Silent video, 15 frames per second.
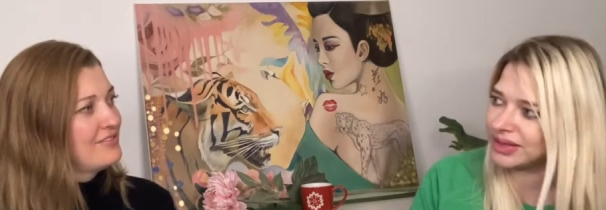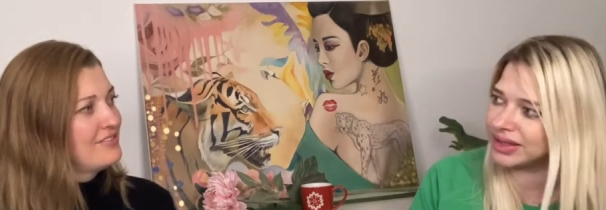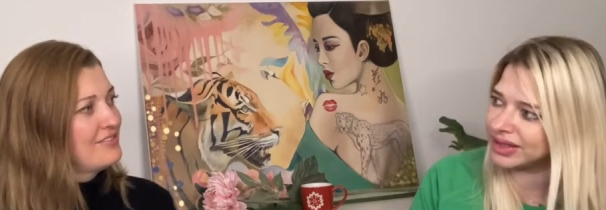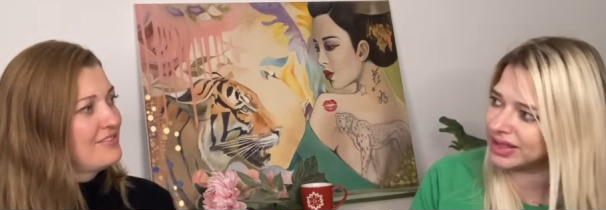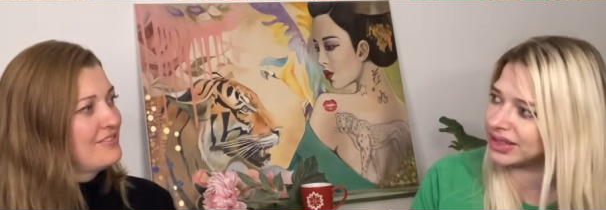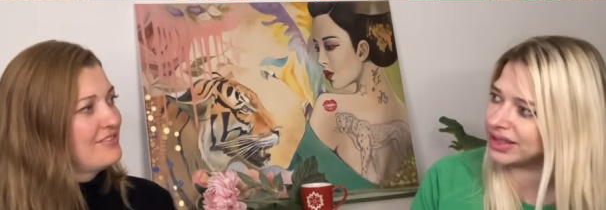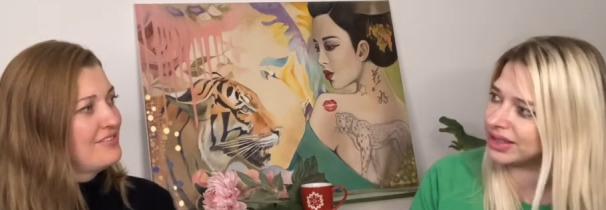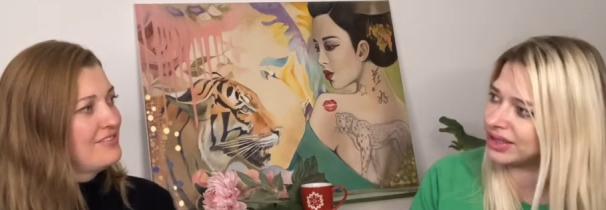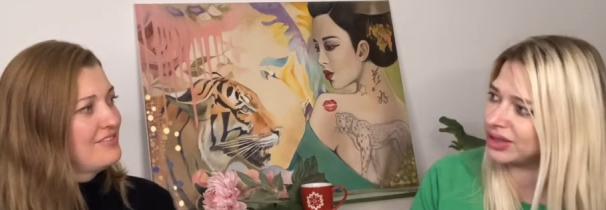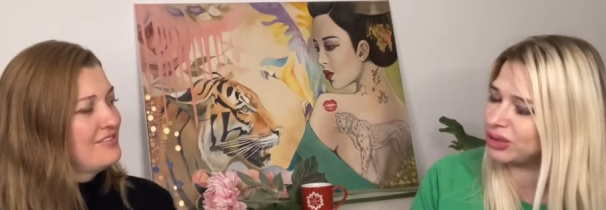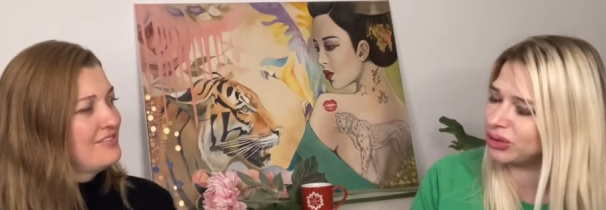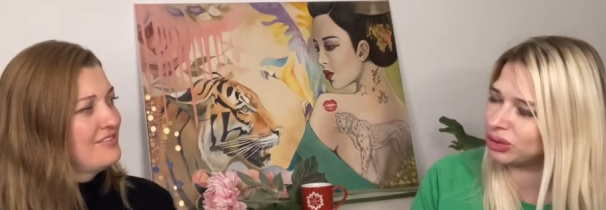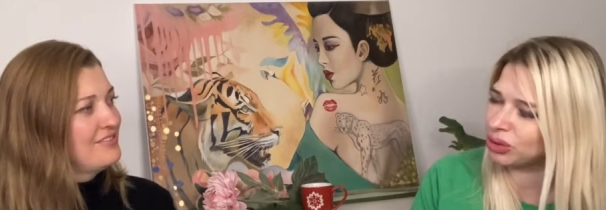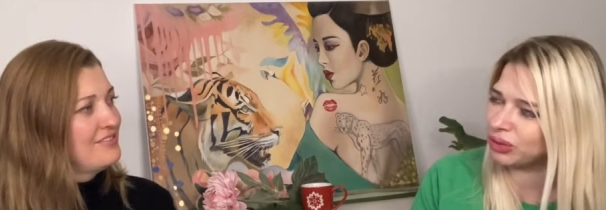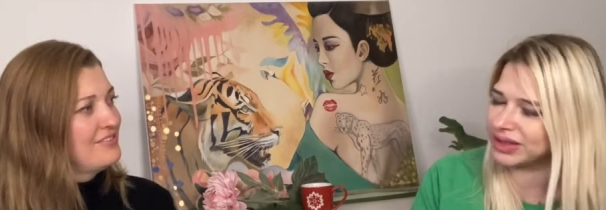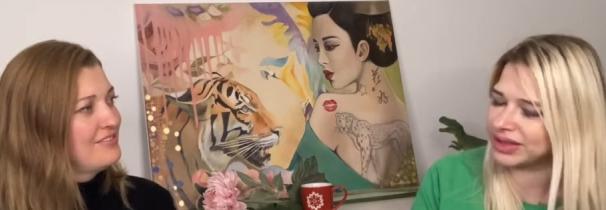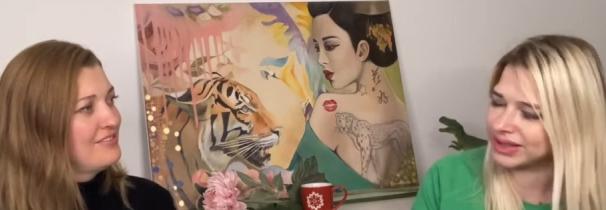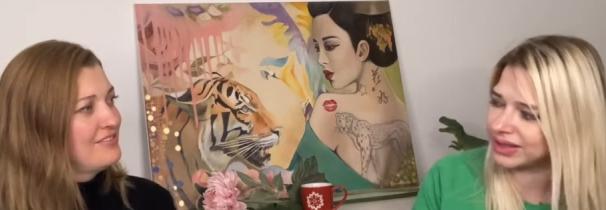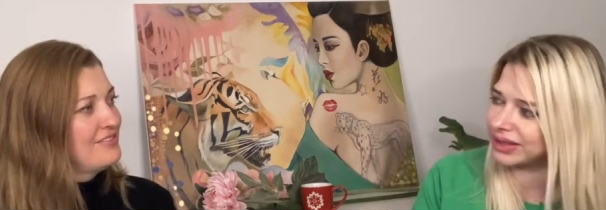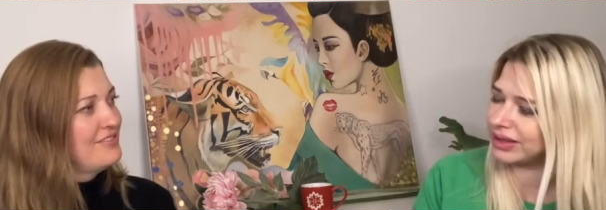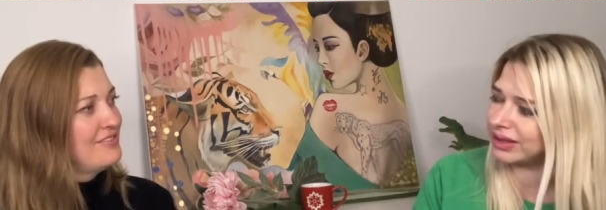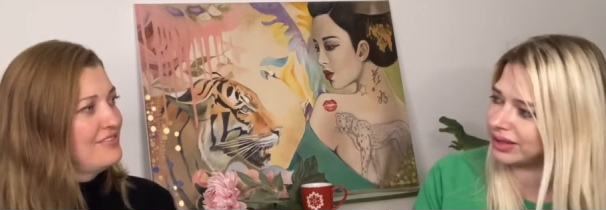Speaker 1: it's it's you know it's
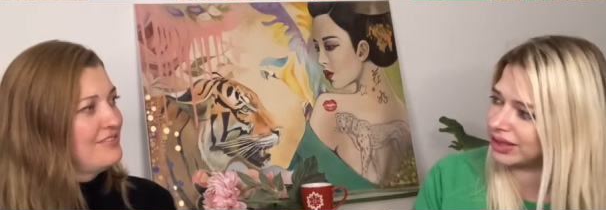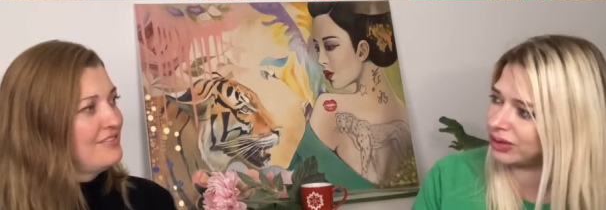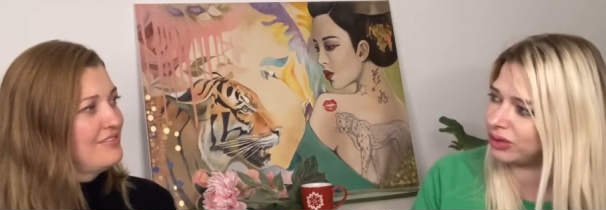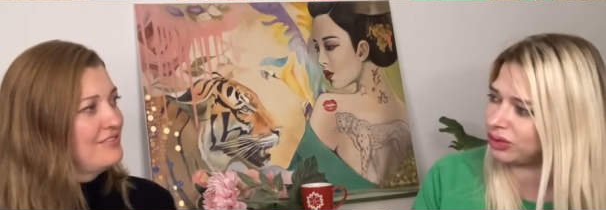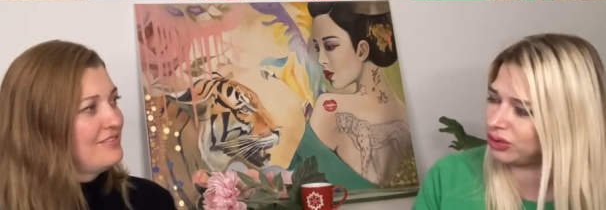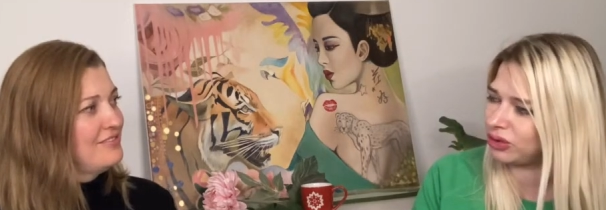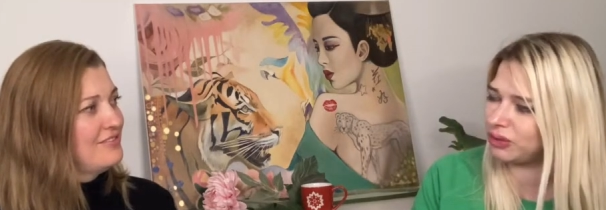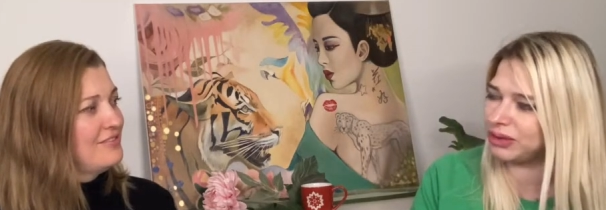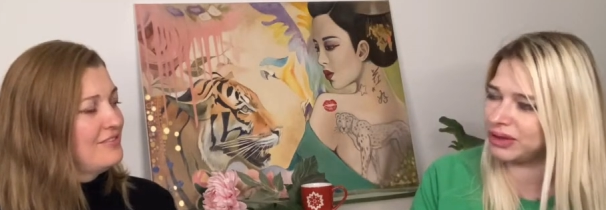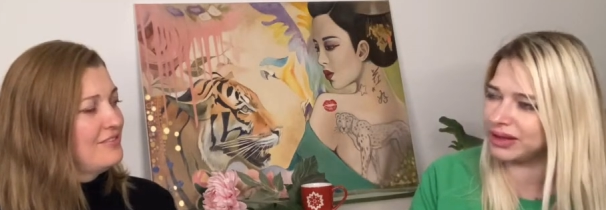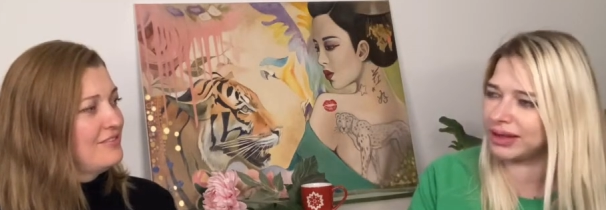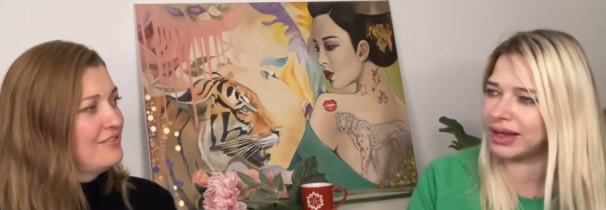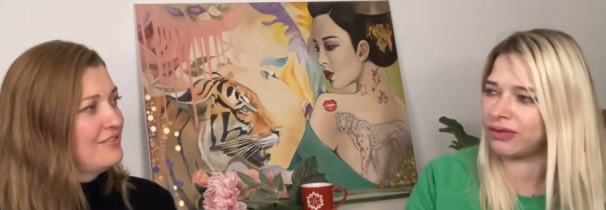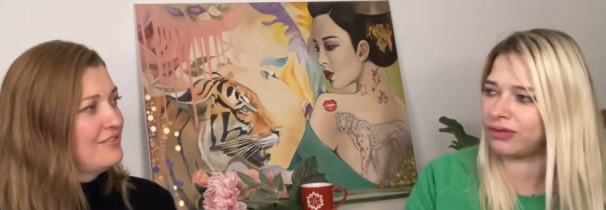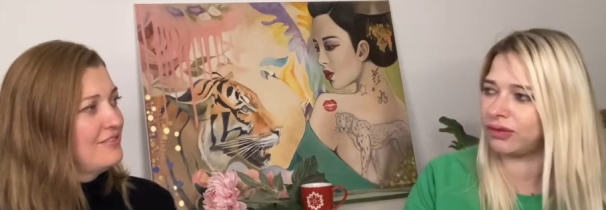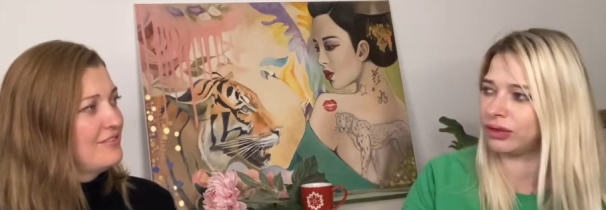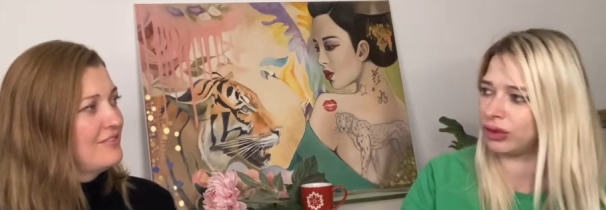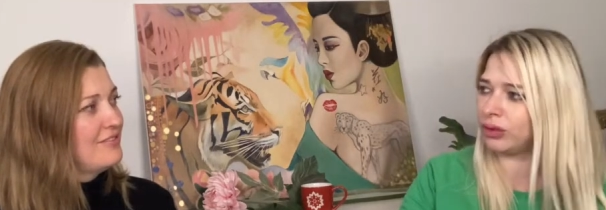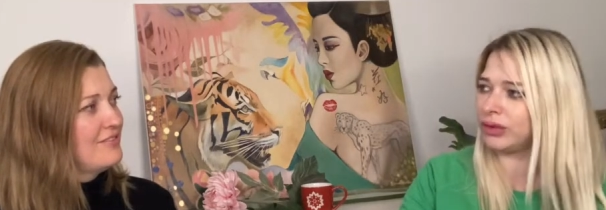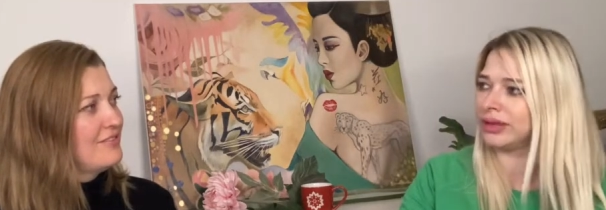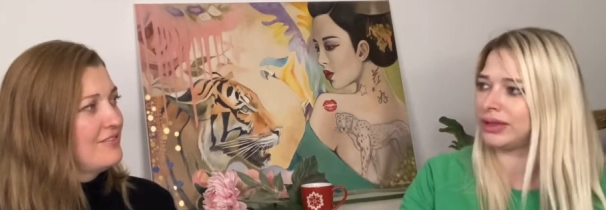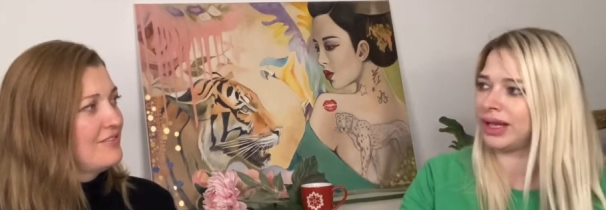you've been there for a
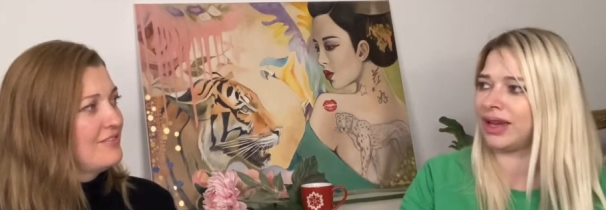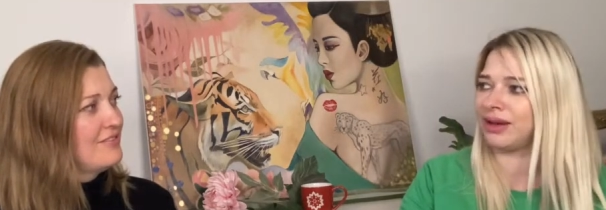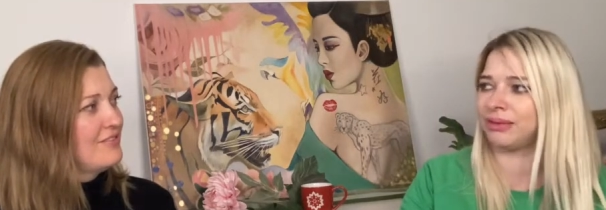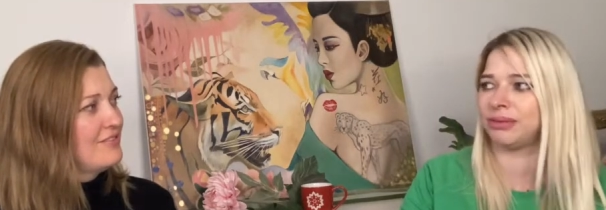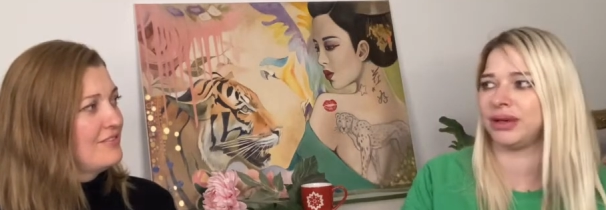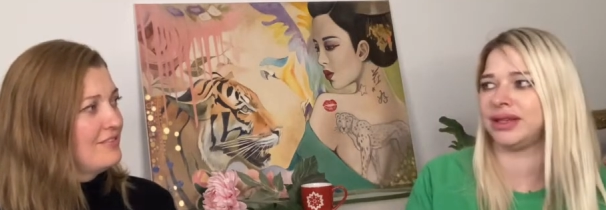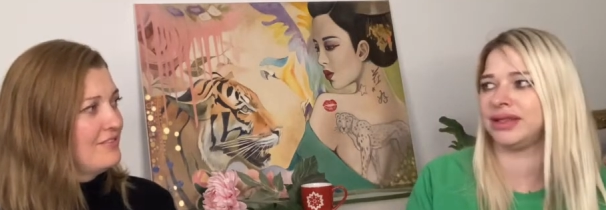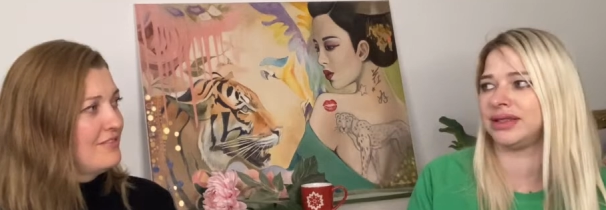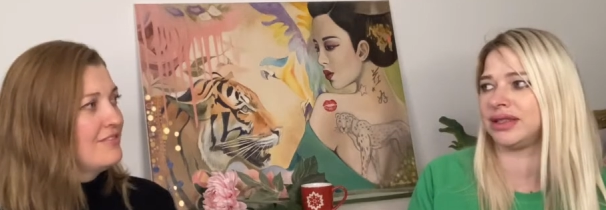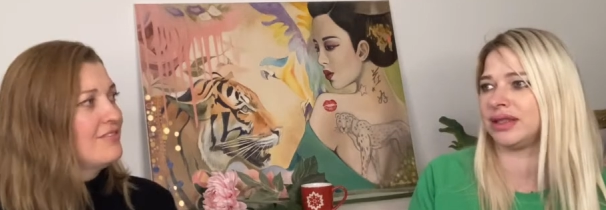long time painting.